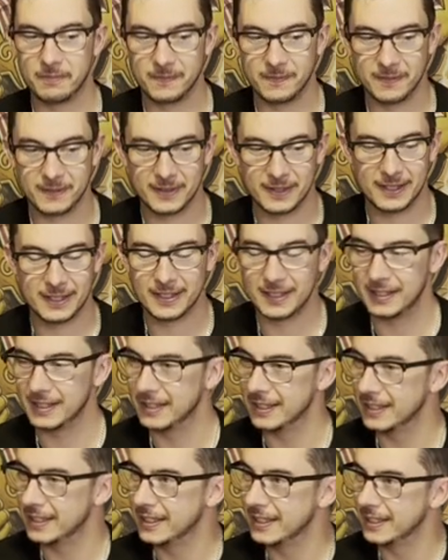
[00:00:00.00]

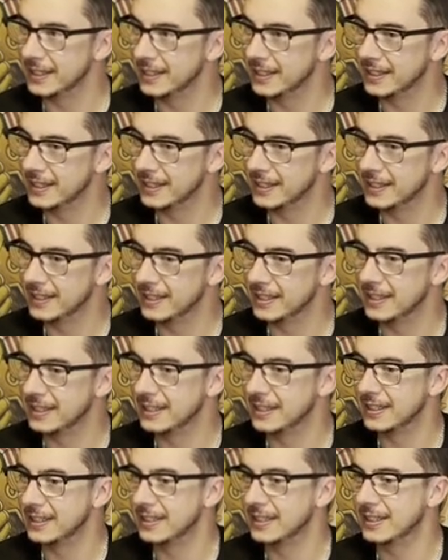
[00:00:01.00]

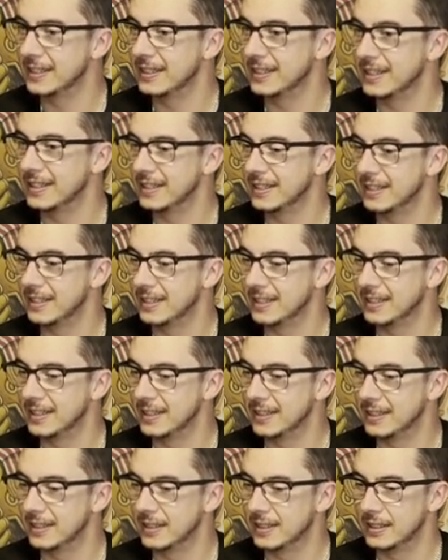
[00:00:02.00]

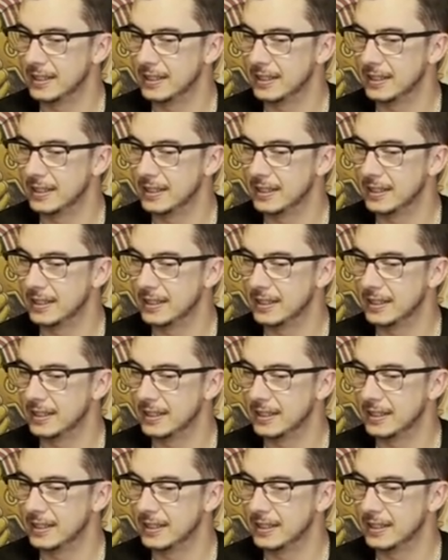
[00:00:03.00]
(not speaking)